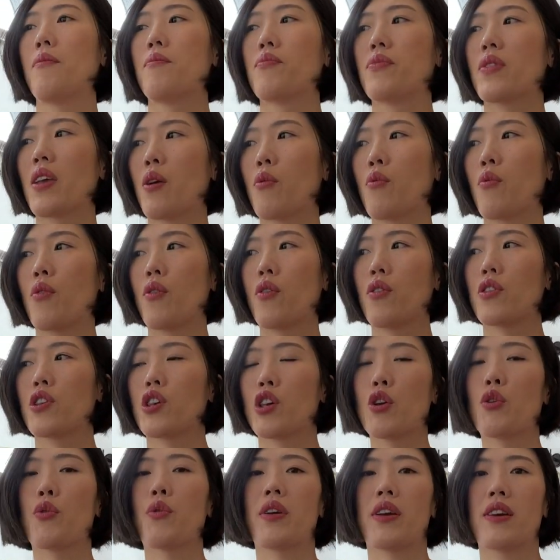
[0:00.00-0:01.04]
They were
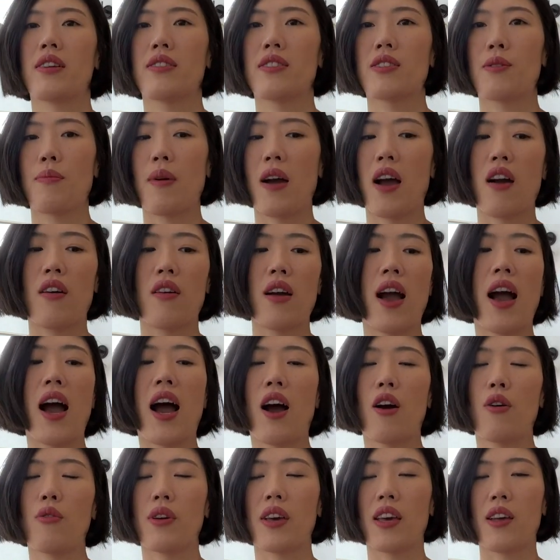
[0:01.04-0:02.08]
curious about
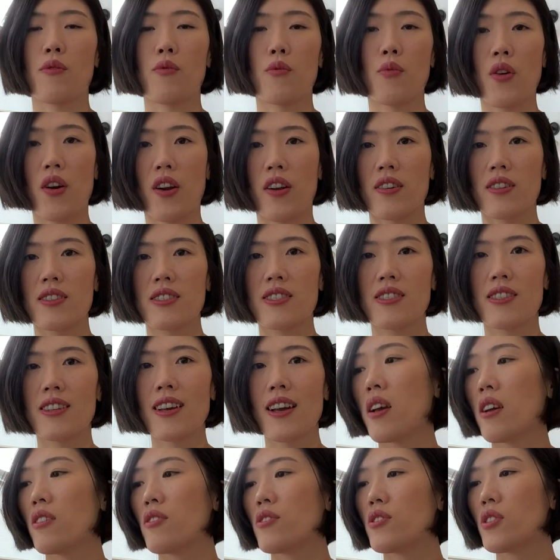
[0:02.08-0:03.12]
how it works.
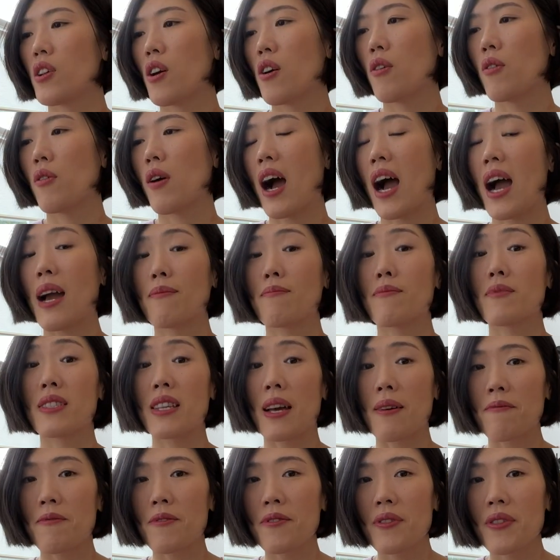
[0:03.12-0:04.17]
So I'm
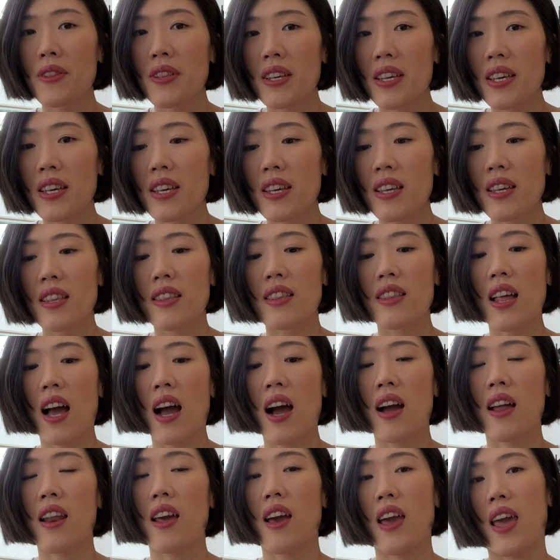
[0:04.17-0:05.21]
definitely
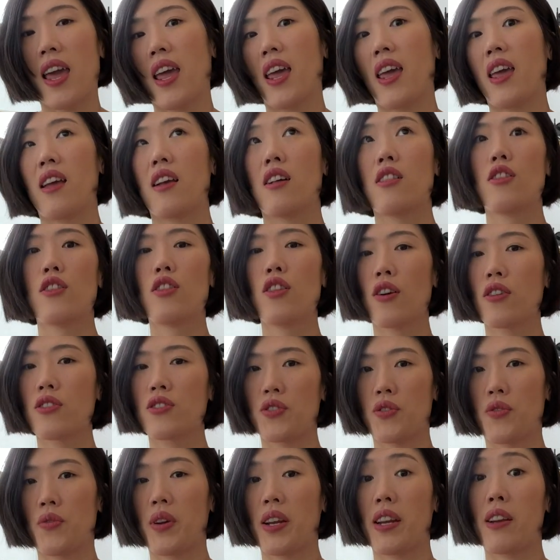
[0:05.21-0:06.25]
not a
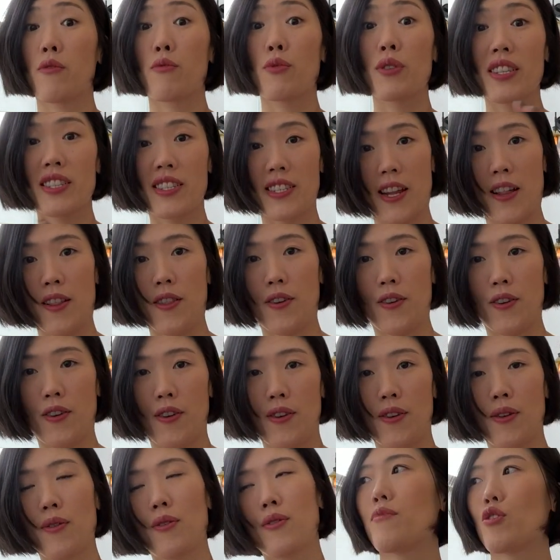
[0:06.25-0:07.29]
luxury
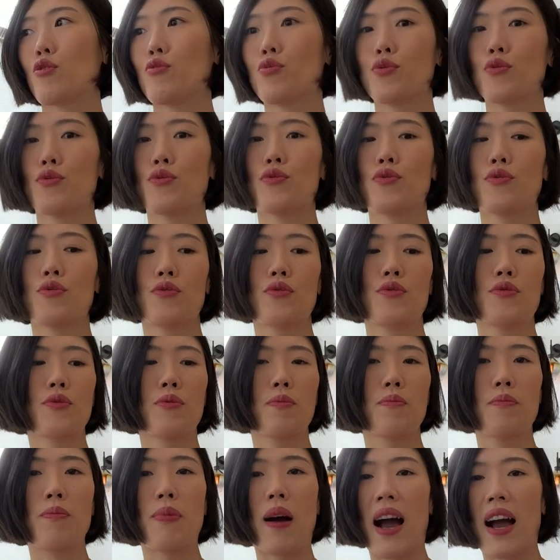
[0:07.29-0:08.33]
reseller
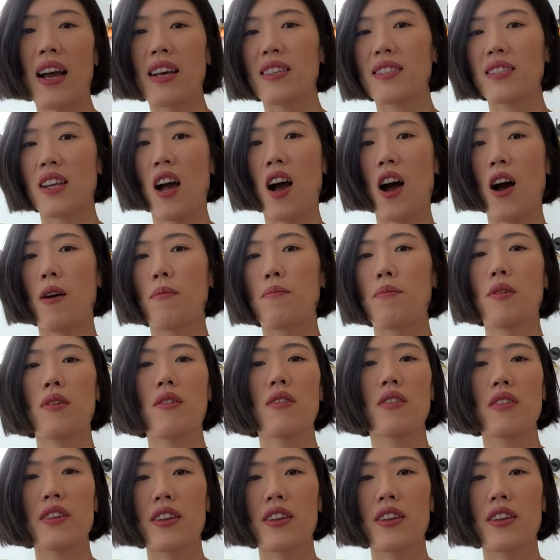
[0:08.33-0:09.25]
who buys up,